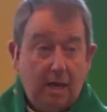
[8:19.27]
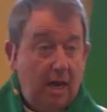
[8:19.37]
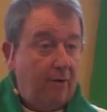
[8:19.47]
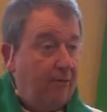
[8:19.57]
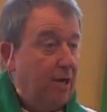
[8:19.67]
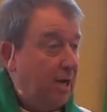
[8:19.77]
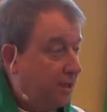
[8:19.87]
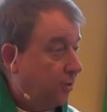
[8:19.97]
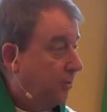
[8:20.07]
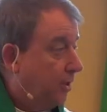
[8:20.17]
Every
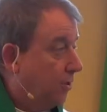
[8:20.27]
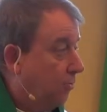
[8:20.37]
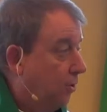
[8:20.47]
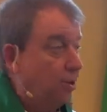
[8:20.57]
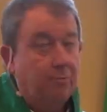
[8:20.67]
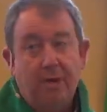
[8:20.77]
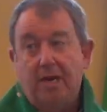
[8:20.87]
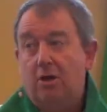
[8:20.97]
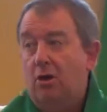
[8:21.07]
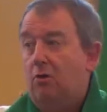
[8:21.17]
husband in the world
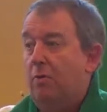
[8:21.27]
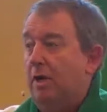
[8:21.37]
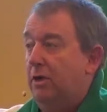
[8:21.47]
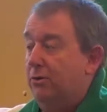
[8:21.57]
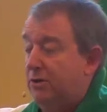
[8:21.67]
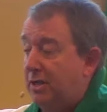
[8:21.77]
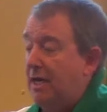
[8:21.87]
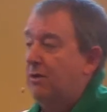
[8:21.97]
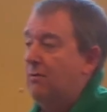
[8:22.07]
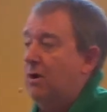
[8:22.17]
may know when you
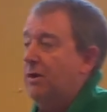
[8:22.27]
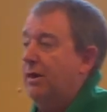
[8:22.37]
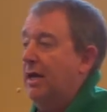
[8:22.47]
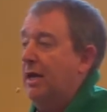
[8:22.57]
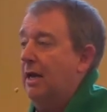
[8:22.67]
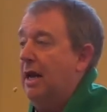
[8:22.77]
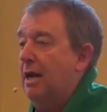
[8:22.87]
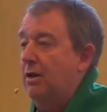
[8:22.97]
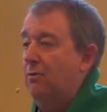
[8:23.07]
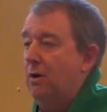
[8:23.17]
say the wrong thing
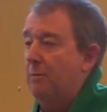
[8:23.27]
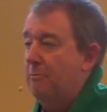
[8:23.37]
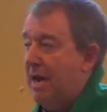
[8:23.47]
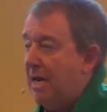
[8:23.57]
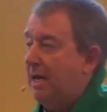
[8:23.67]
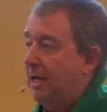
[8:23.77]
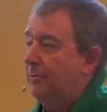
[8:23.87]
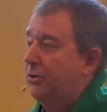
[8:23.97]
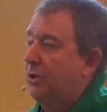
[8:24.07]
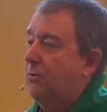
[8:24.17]
and you want to make it
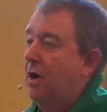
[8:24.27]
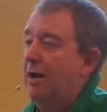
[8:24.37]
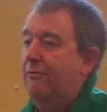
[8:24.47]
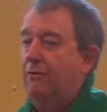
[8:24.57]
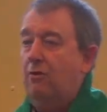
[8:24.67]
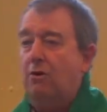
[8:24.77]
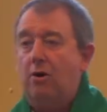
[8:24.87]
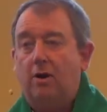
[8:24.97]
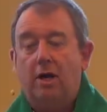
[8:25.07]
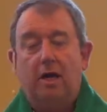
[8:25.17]
up to your wife,
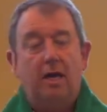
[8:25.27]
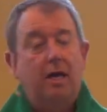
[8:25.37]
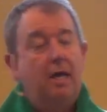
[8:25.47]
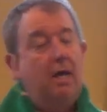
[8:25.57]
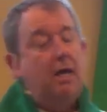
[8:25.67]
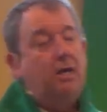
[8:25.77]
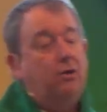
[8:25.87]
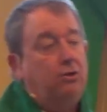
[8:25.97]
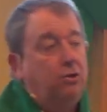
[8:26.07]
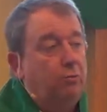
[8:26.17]
or
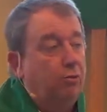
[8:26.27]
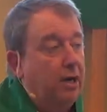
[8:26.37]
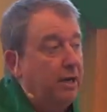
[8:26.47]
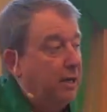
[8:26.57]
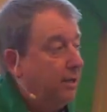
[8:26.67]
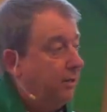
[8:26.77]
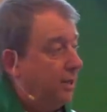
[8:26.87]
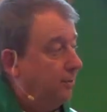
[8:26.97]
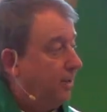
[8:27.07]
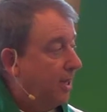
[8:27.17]
you bring
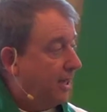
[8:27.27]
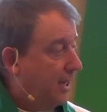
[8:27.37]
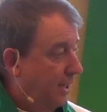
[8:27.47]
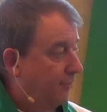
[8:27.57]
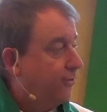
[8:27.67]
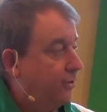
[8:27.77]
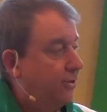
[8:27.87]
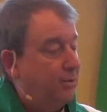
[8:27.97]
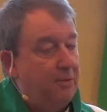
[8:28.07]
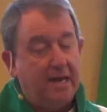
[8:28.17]
them a
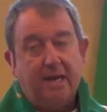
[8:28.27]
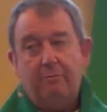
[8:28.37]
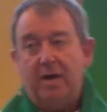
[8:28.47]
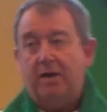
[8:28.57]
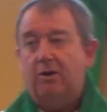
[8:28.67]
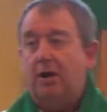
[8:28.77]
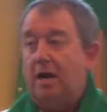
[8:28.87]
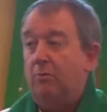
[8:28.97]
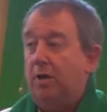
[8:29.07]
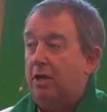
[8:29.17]
gift to make it better,
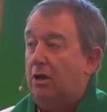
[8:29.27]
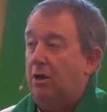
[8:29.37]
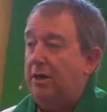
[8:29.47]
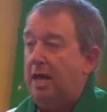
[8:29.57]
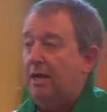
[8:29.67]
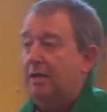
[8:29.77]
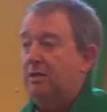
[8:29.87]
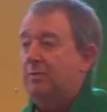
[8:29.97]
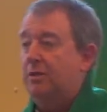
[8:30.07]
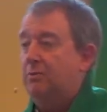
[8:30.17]
and we call that,
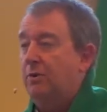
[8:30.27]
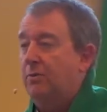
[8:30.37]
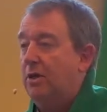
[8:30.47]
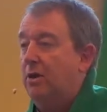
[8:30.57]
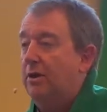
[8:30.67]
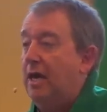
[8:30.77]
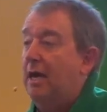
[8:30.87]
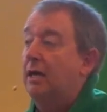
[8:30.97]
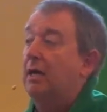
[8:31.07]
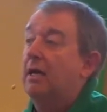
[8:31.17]
husbands, what do we call
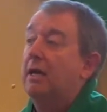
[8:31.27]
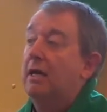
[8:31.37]
that?